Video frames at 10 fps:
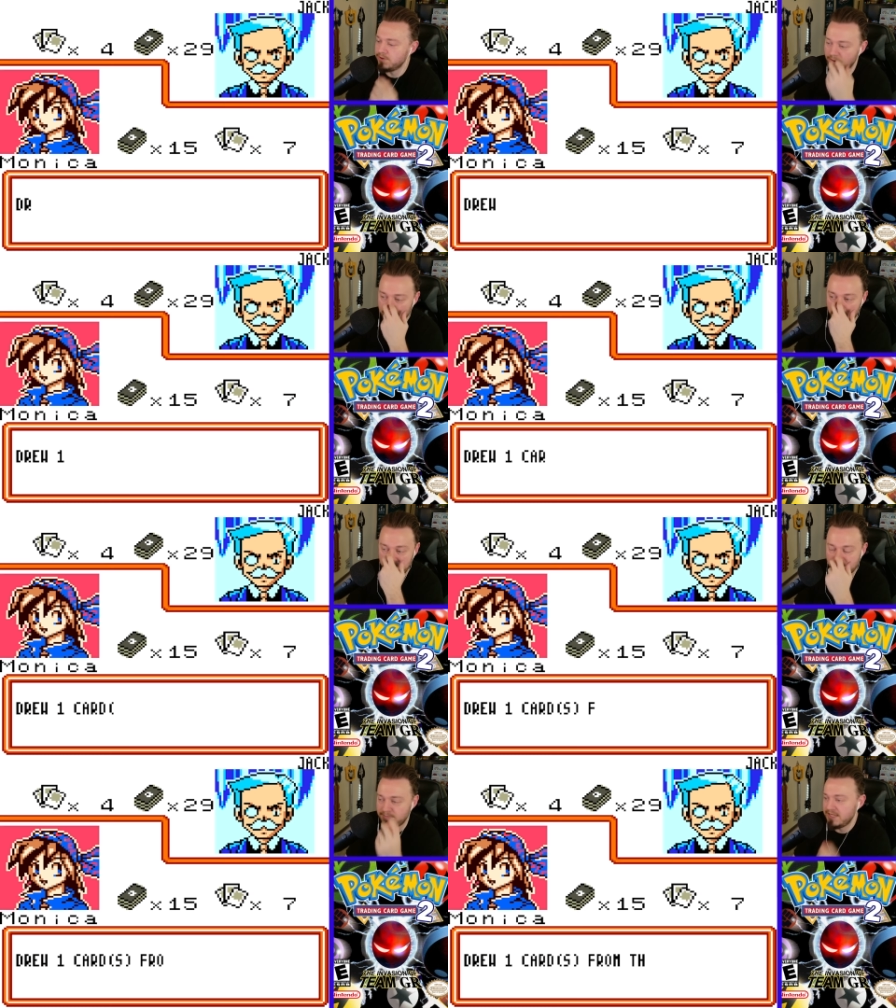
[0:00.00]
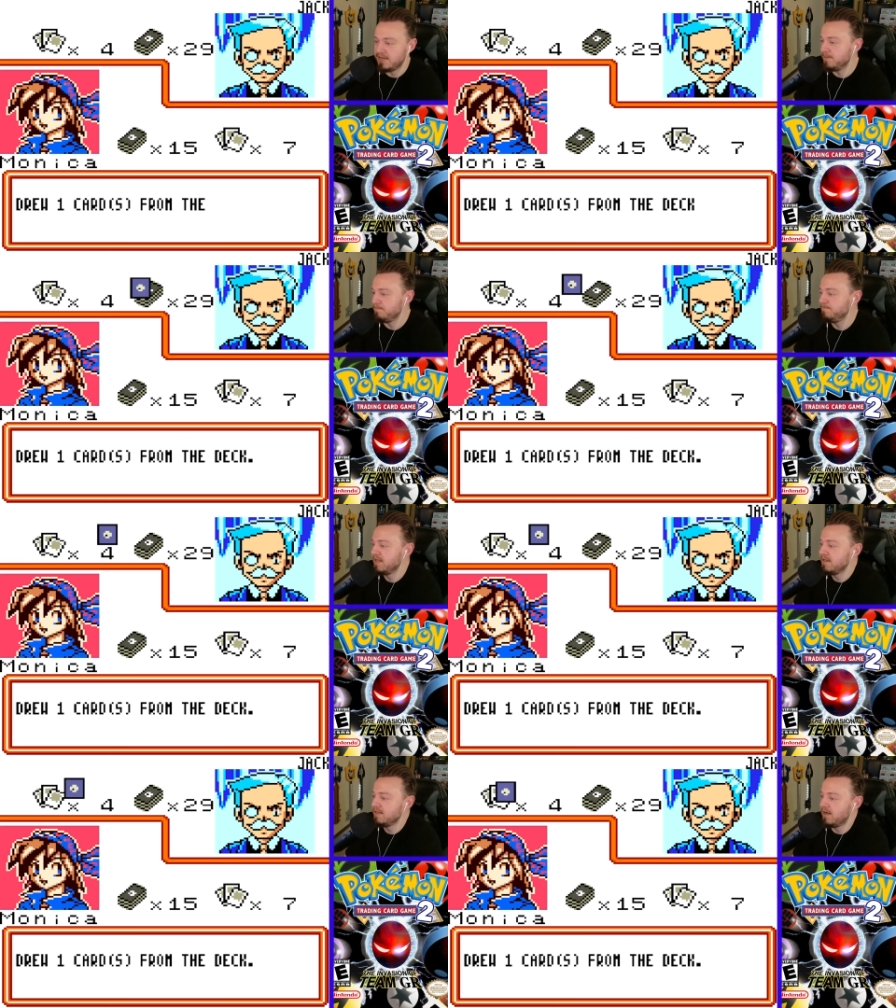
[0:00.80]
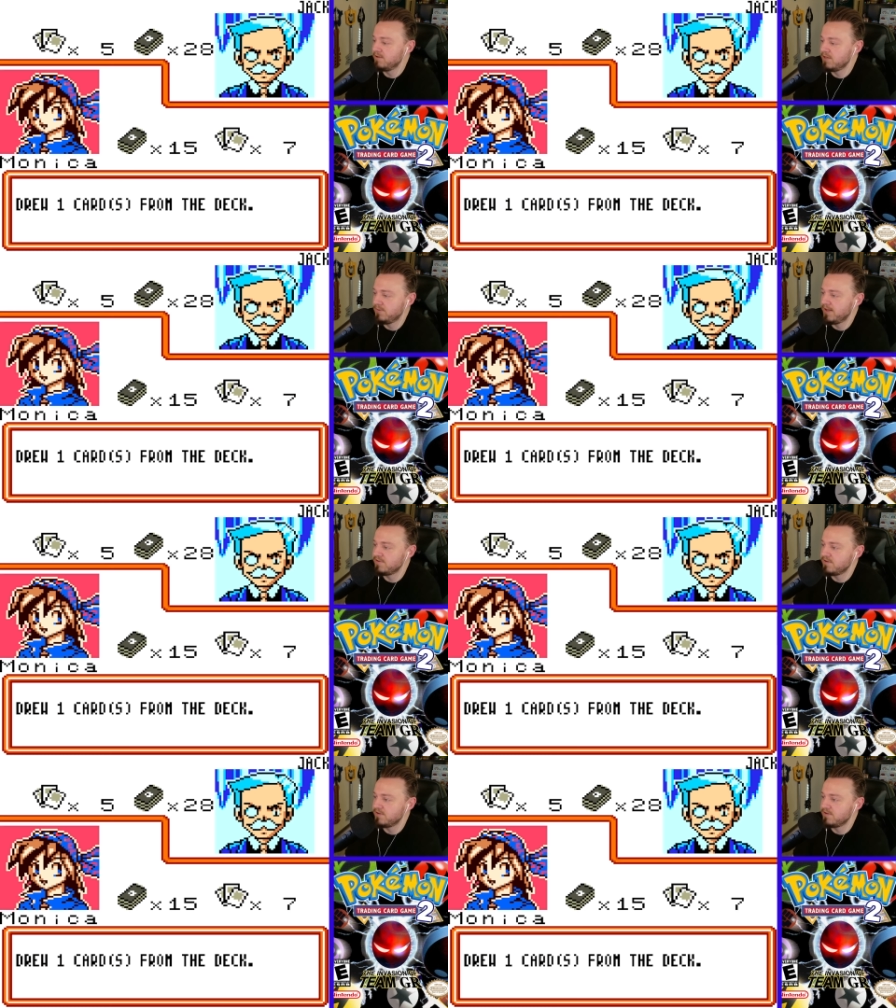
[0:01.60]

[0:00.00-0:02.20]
that we can beat him. I don't think we have enough